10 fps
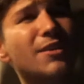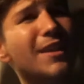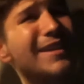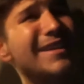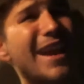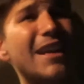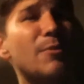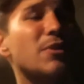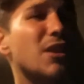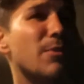like
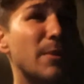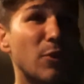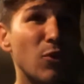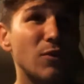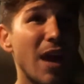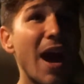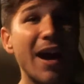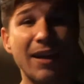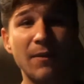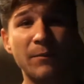90% of people who die,
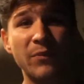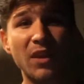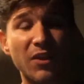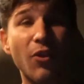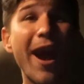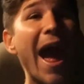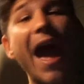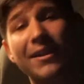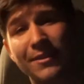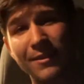they're
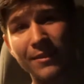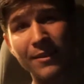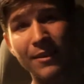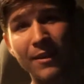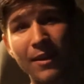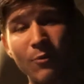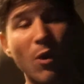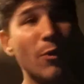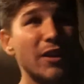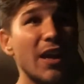asked, what
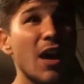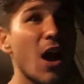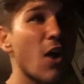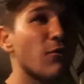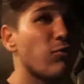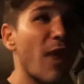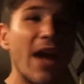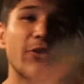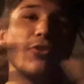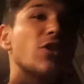would they have
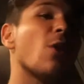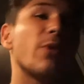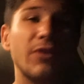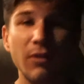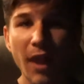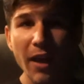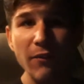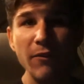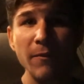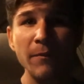rather done with their life?
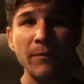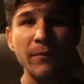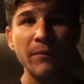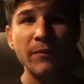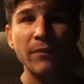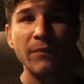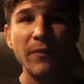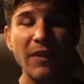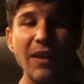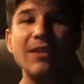
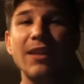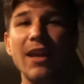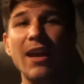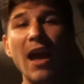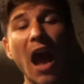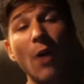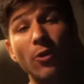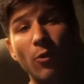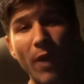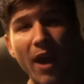And they say, I would
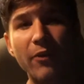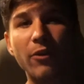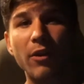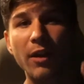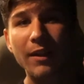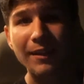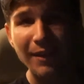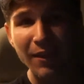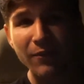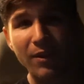have rather
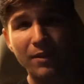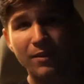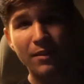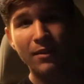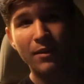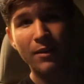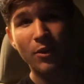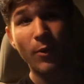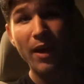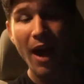lived it the
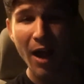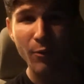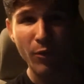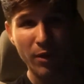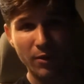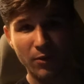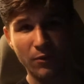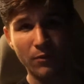way I wanted to.